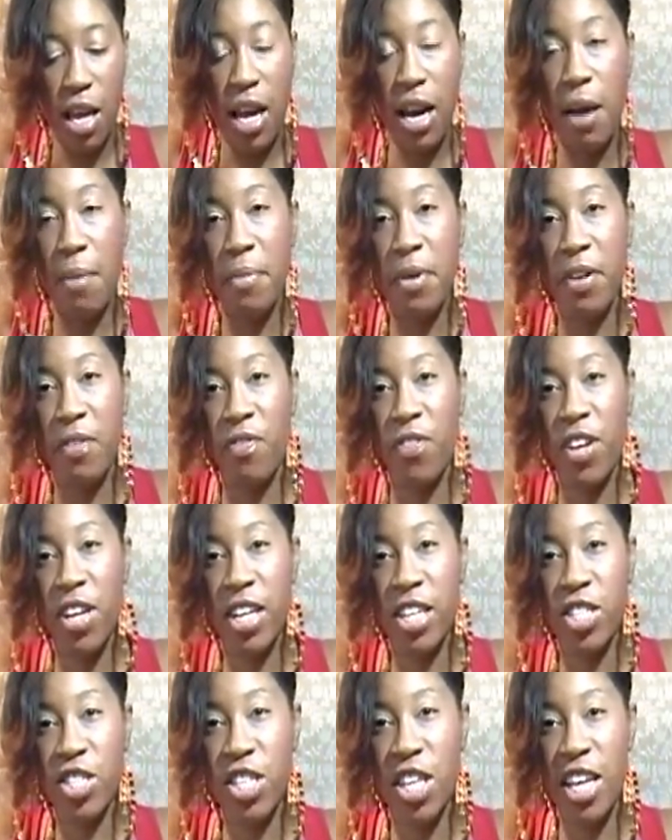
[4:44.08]
And I'm going to
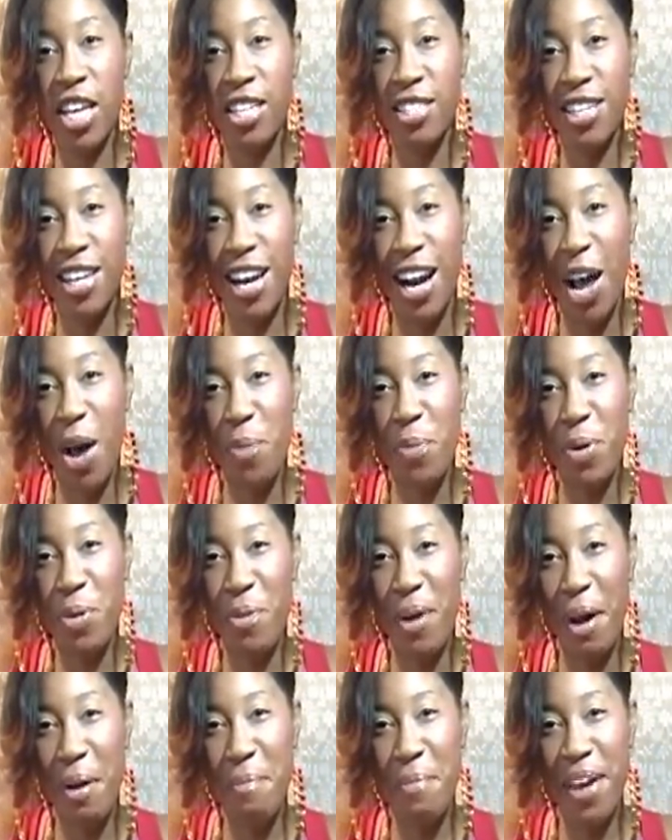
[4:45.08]
finish this and I'll be
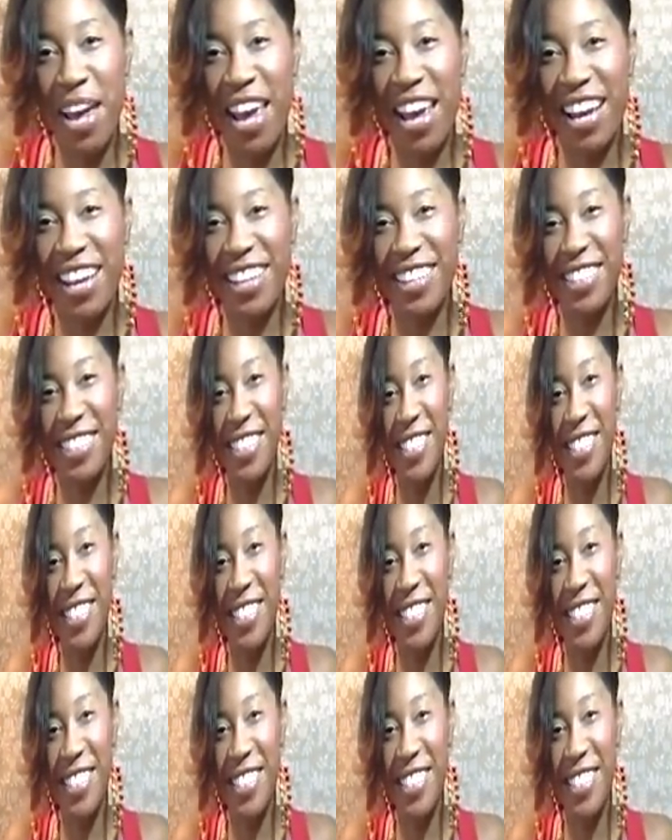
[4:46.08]
right back.